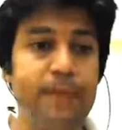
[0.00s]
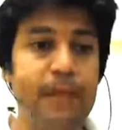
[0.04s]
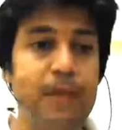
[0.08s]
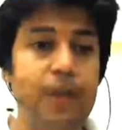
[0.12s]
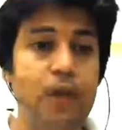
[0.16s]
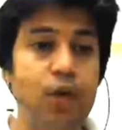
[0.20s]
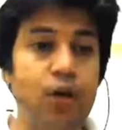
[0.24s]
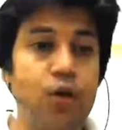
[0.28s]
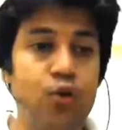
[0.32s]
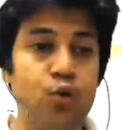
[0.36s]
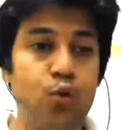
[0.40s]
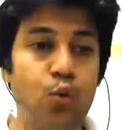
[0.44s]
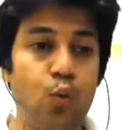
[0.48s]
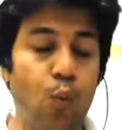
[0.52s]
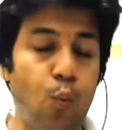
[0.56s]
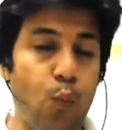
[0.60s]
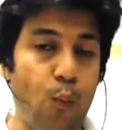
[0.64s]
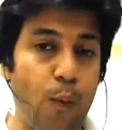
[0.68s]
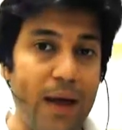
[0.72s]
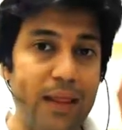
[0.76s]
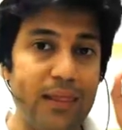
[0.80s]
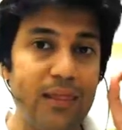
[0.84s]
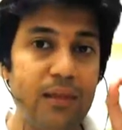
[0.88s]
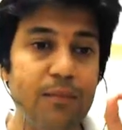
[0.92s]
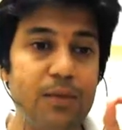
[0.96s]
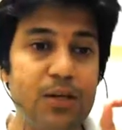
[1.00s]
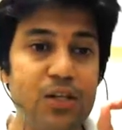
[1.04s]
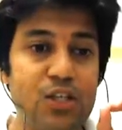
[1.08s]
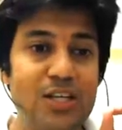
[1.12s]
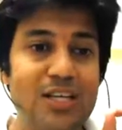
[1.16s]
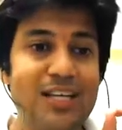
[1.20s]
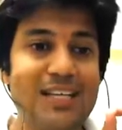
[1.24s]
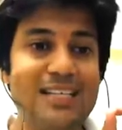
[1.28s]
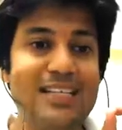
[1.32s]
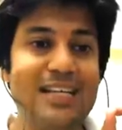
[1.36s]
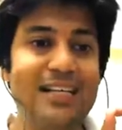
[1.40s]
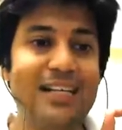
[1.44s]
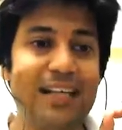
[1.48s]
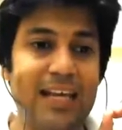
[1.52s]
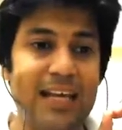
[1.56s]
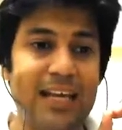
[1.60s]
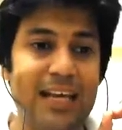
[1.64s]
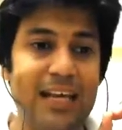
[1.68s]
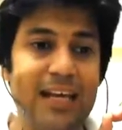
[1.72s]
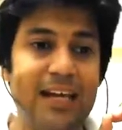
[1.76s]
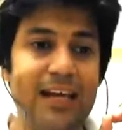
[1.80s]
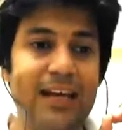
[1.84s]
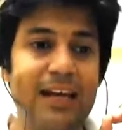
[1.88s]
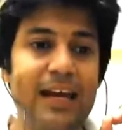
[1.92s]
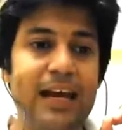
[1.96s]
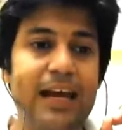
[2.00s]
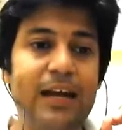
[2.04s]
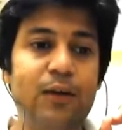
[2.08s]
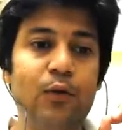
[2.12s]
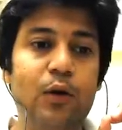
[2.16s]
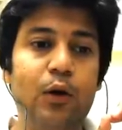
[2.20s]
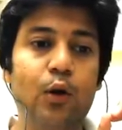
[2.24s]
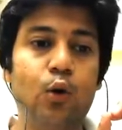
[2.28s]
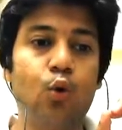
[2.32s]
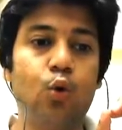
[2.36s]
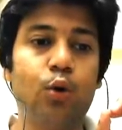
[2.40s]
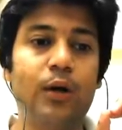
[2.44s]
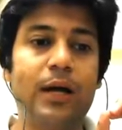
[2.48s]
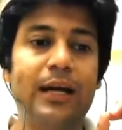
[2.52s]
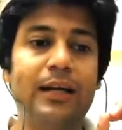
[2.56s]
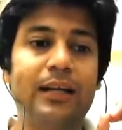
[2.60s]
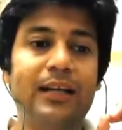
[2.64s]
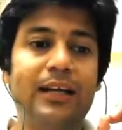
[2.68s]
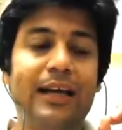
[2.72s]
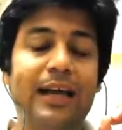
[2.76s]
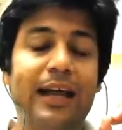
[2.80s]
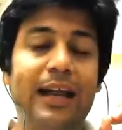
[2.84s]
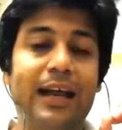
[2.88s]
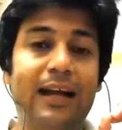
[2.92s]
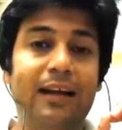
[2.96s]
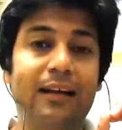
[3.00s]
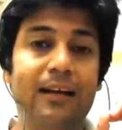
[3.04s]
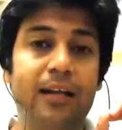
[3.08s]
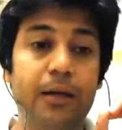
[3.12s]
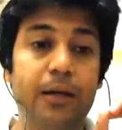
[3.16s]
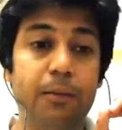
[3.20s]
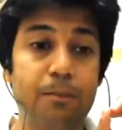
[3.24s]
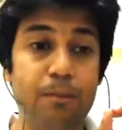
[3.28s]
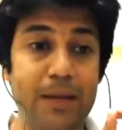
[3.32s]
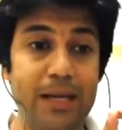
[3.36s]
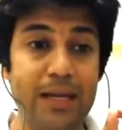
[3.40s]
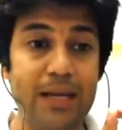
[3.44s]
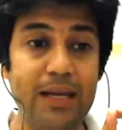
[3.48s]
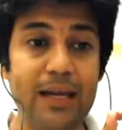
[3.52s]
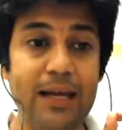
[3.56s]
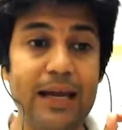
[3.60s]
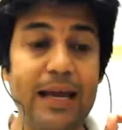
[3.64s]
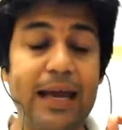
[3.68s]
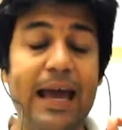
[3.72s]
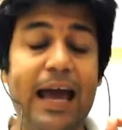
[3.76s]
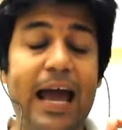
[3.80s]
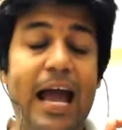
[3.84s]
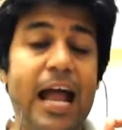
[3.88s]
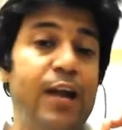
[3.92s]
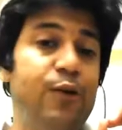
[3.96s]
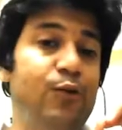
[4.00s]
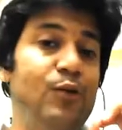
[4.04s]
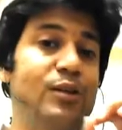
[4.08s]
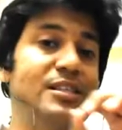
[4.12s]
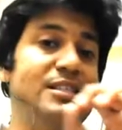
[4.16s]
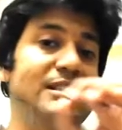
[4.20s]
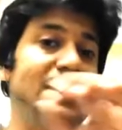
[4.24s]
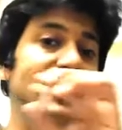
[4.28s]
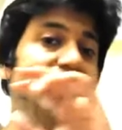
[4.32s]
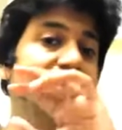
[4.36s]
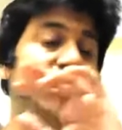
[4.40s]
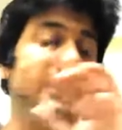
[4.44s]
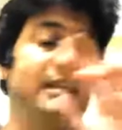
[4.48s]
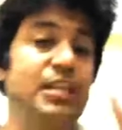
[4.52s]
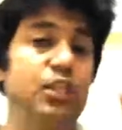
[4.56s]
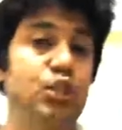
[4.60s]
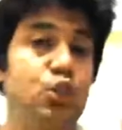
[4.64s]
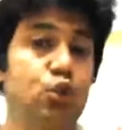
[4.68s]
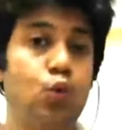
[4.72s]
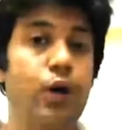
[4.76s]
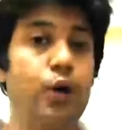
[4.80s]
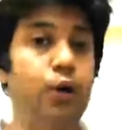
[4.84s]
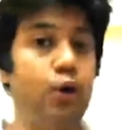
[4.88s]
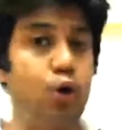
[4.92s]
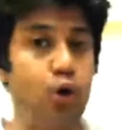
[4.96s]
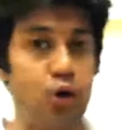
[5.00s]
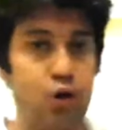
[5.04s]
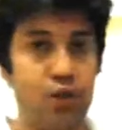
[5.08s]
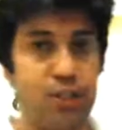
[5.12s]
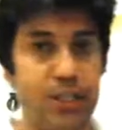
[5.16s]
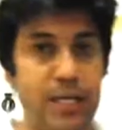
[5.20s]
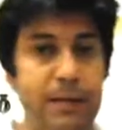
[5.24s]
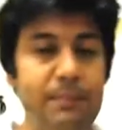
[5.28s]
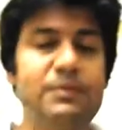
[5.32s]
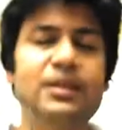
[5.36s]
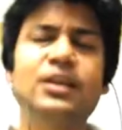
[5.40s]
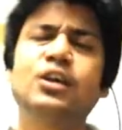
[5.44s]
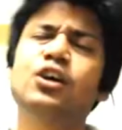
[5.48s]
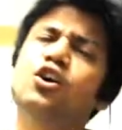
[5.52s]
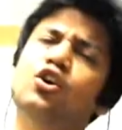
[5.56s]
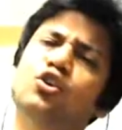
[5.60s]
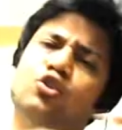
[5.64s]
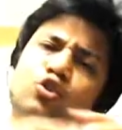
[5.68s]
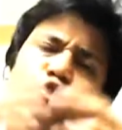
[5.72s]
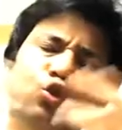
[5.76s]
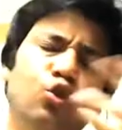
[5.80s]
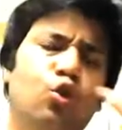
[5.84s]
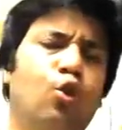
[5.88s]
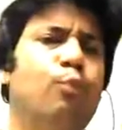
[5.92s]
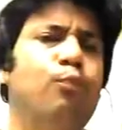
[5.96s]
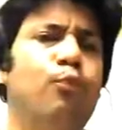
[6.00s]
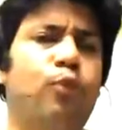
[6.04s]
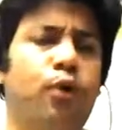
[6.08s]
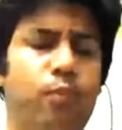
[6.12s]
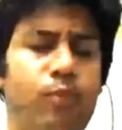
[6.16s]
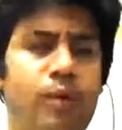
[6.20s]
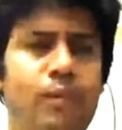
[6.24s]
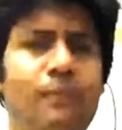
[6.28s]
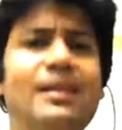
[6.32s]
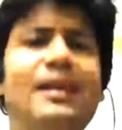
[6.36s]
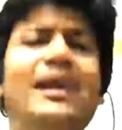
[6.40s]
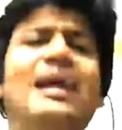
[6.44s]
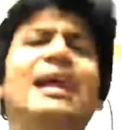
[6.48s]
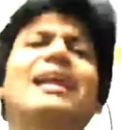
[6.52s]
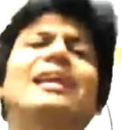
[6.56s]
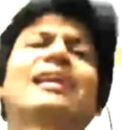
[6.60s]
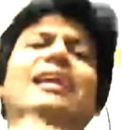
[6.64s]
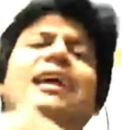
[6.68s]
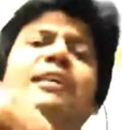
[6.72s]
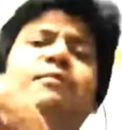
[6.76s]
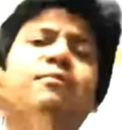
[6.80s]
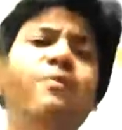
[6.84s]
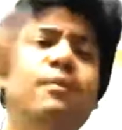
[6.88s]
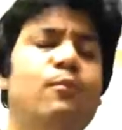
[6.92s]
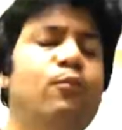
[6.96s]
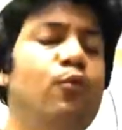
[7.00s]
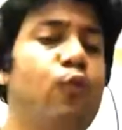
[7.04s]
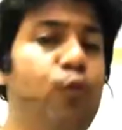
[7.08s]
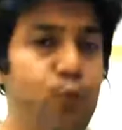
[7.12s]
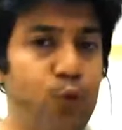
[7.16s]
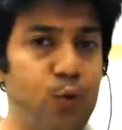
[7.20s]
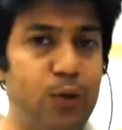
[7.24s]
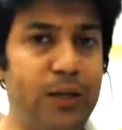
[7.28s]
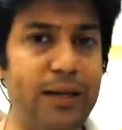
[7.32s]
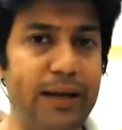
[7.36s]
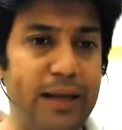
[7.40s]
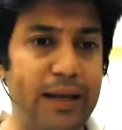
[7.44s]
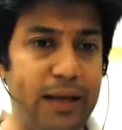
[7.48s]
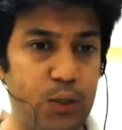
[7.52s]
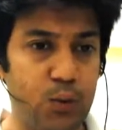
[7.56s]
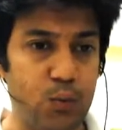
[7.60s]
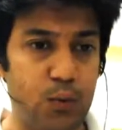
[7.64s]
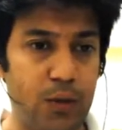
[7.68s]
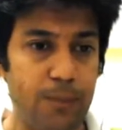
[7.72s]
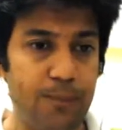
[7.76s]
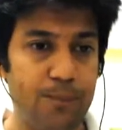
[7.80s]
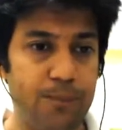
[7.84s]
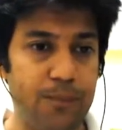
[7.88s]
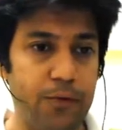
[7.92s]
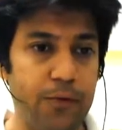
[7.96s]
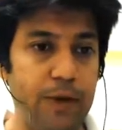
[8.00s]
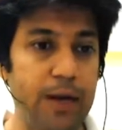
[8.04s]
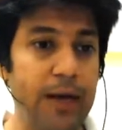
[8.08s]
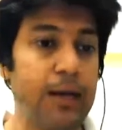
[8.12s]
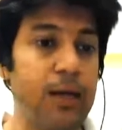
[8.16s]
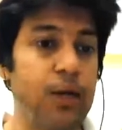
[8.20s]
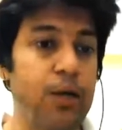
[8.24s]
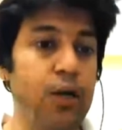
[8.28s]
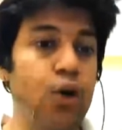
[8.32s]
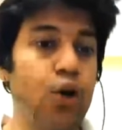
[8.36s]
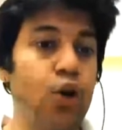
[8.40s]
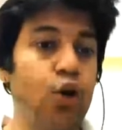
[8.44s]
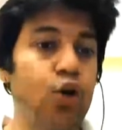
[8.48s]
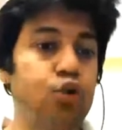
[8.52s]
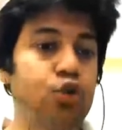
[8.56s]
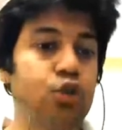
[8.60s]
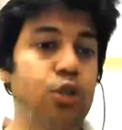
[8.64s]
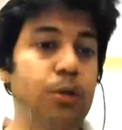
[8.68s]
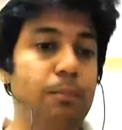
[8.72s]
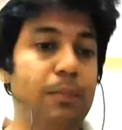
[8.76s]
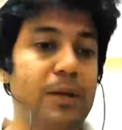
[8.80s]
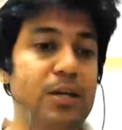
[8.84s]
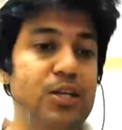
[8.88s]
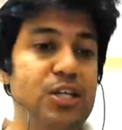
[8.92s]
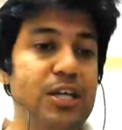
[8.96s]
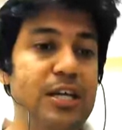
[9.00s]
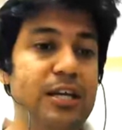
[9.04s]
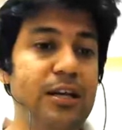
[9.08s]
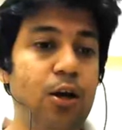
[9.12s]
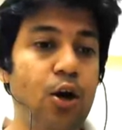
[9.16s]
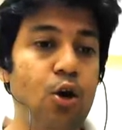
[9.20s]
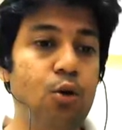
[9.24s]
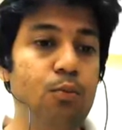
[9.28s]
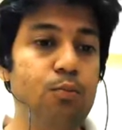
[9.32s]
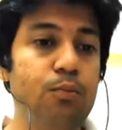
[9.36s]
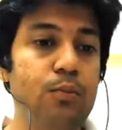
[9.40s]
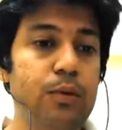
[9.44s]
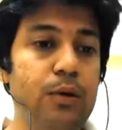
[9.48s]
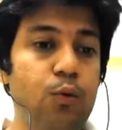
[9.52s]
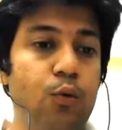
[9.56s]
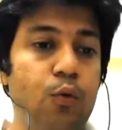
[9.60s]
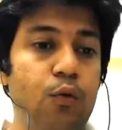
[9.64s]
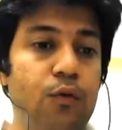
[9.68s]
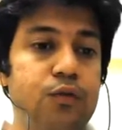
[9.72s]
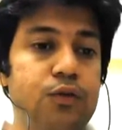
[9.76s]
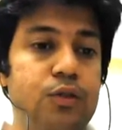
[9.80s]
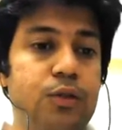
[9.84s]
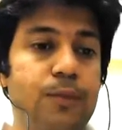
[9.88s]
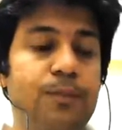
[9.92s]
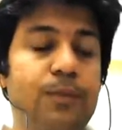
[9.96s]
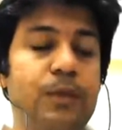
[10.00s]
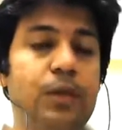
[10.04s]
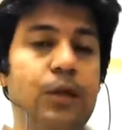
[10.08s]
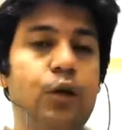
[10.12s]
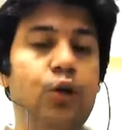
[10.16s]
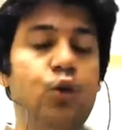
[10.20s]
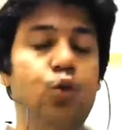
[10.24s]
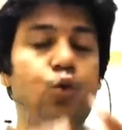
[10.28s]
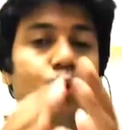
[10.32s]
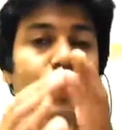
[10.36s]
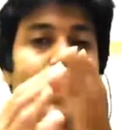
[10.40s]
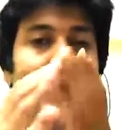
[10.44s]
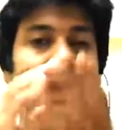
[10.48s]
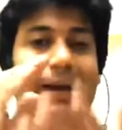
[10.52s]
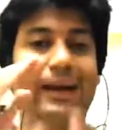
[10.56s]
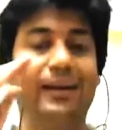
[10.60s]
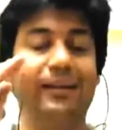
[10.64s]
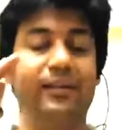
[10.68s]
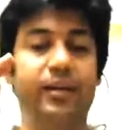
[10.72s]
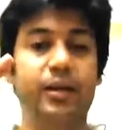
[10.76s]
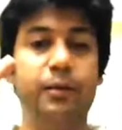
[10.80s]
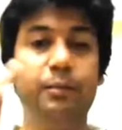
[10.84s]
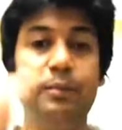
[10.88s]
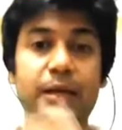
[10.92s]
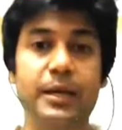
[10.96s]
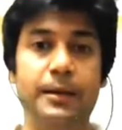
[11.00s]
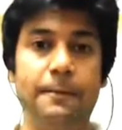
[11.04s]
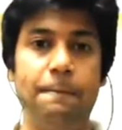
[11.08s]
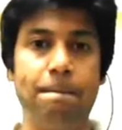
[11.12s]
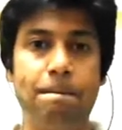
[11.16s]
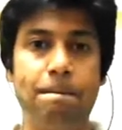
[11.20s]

So when the machine is at A, it will look at the character B and it will say these two are not same. So no problem. Let me move to the next one, right? So the machine now moves to character B.